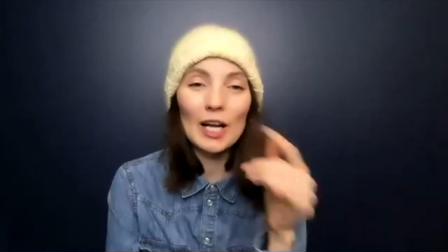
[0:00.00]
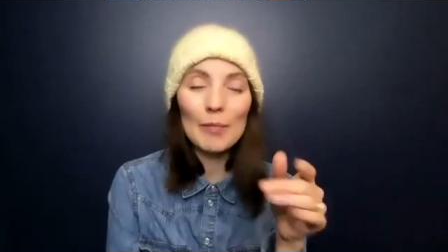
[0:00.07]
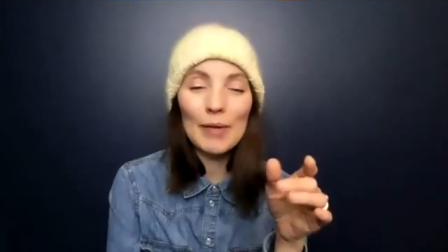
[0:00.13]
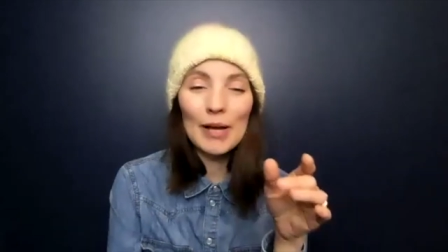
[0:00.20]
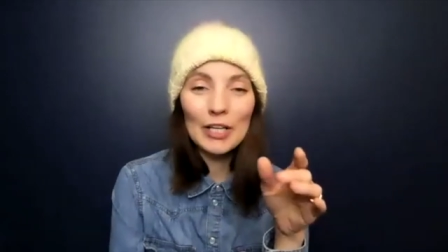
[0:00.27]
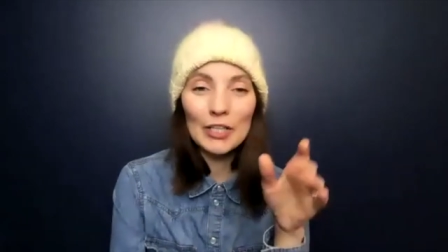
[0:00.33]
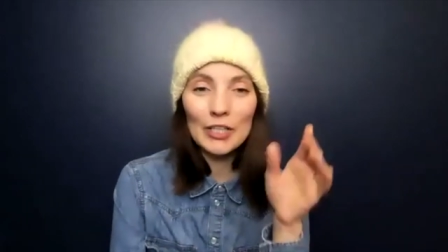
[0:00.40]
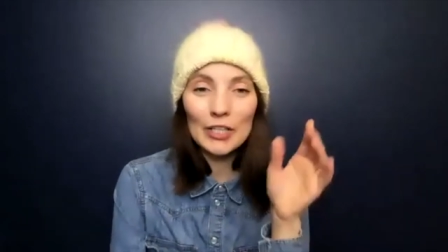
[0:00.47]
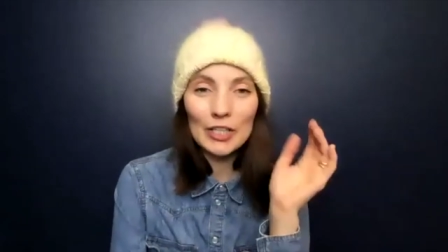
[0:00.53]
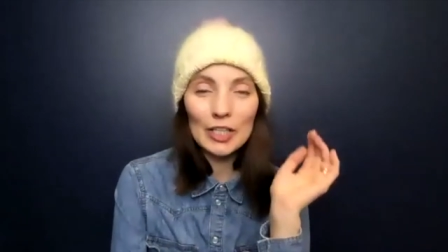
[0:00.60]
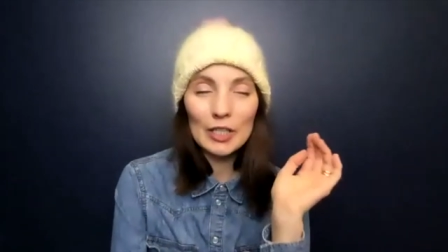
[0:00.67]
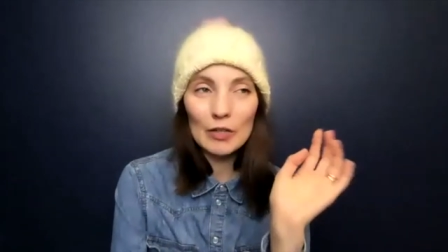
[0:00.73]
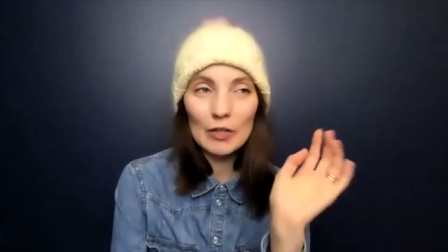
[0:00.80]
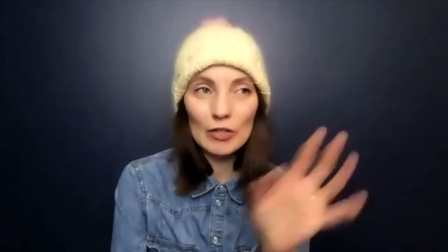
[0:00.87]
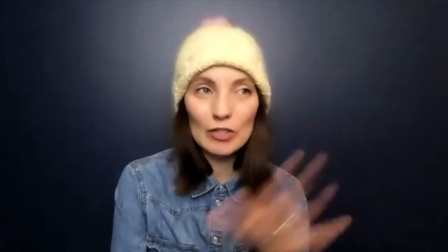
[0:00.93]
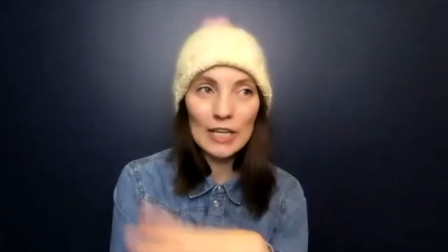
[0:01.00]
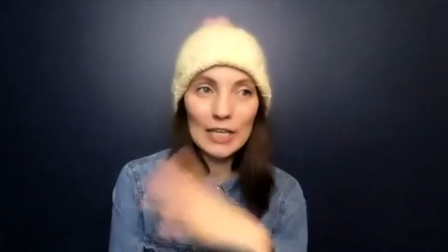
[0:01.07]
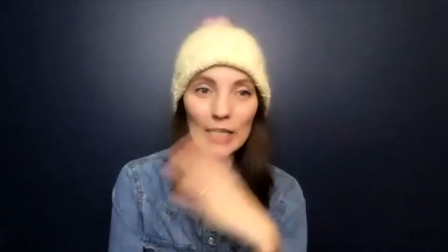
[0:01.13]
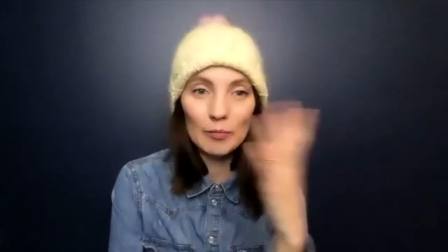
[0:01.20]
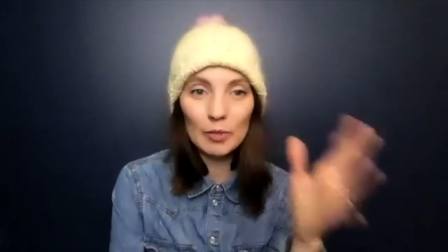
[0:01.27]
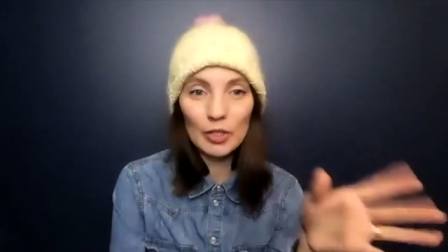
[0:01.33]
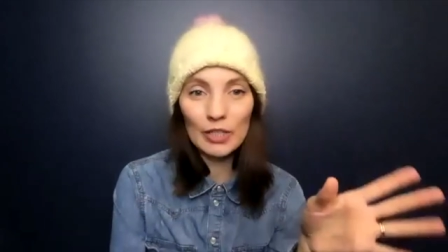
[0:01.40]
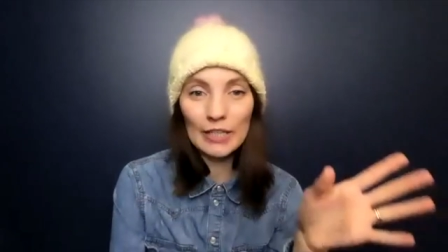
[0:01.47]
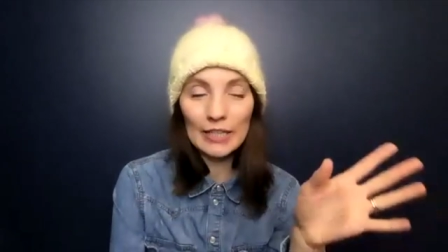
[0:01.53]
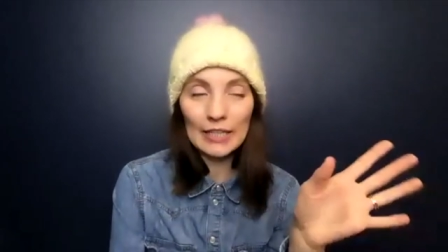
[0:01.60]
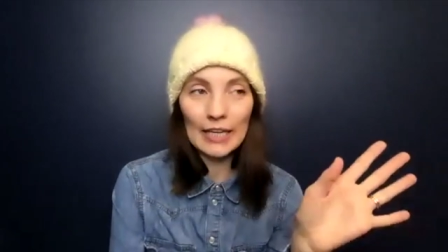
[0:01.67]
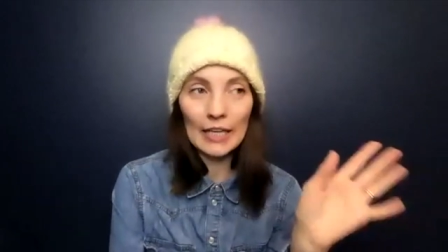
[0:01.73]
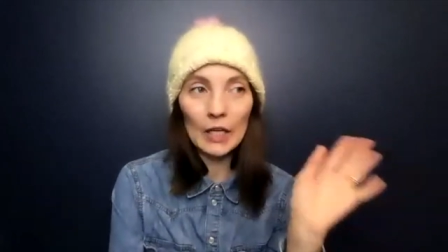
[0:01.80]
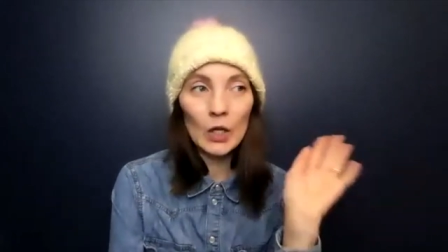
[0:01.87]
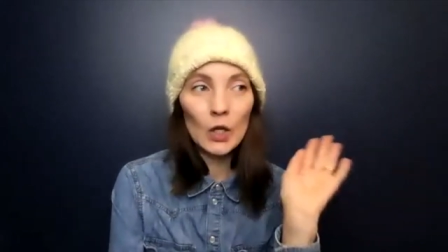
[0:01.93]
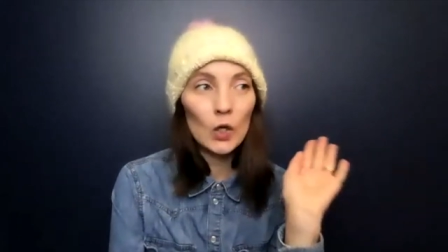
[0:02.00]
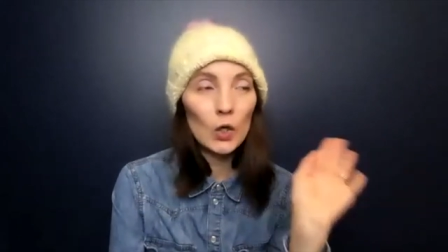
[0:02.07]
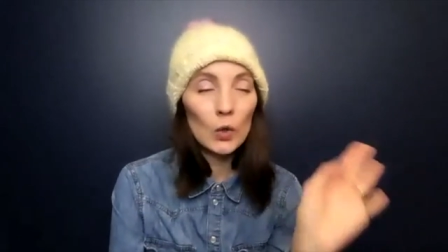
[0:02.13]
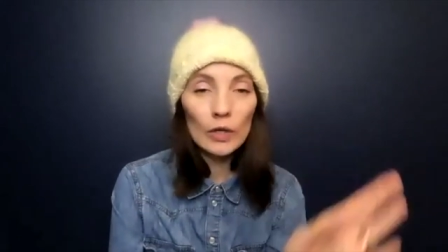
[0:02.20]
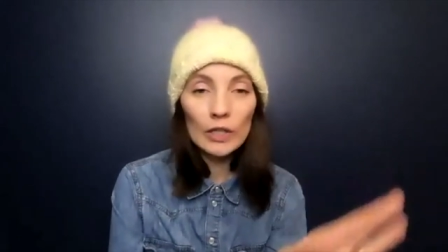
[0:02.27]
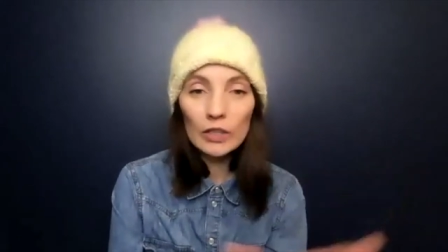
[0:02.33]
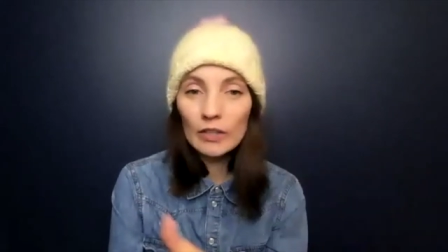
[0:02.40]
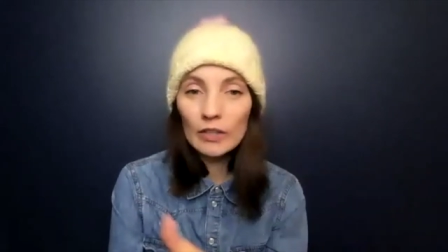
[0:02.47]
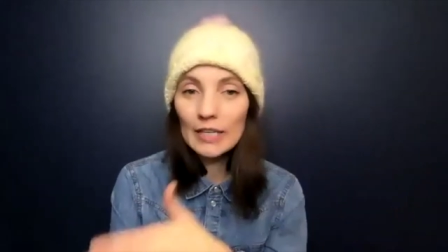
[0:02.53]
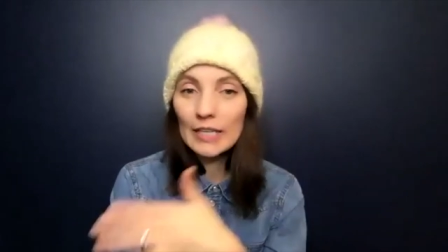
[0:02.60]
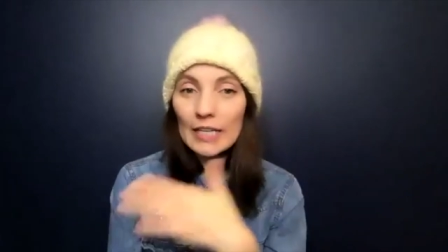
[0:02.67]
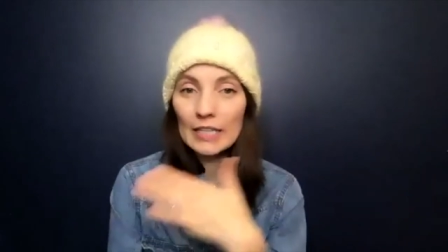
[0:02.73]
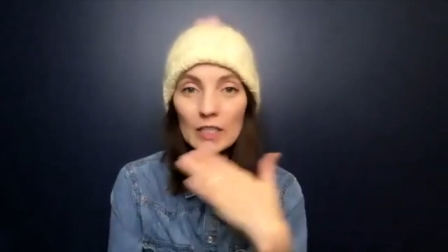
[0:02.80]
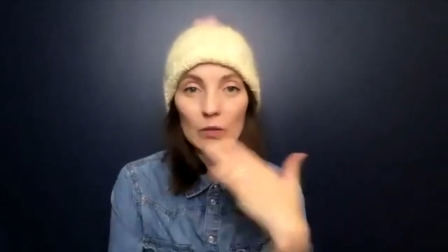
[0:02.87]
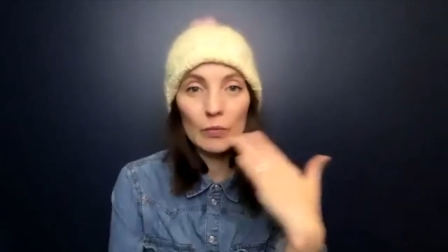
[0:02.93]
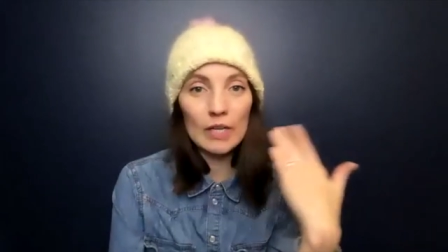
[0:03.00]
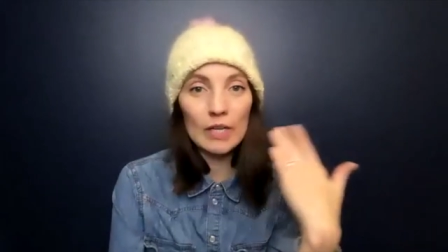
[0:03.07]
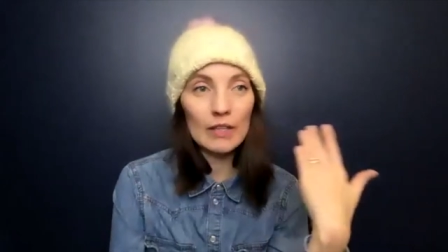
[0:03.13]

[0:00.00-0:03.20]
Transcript: about your crochet community. Like who are you connected with?